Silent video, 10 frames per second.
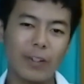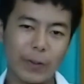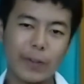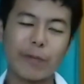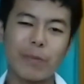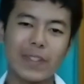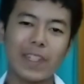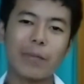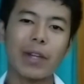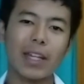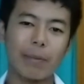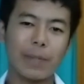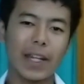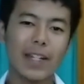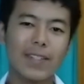don't missing my
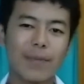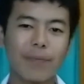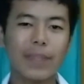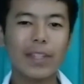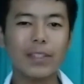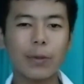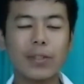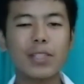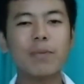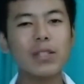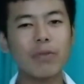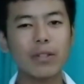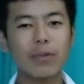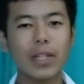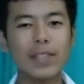updates. So this much for
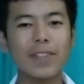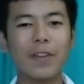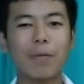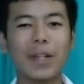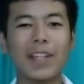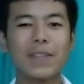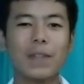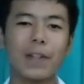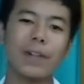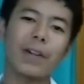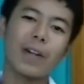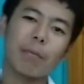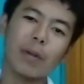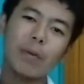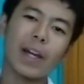today. See you in my next video.
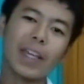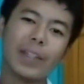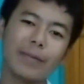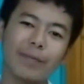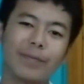Bye bye.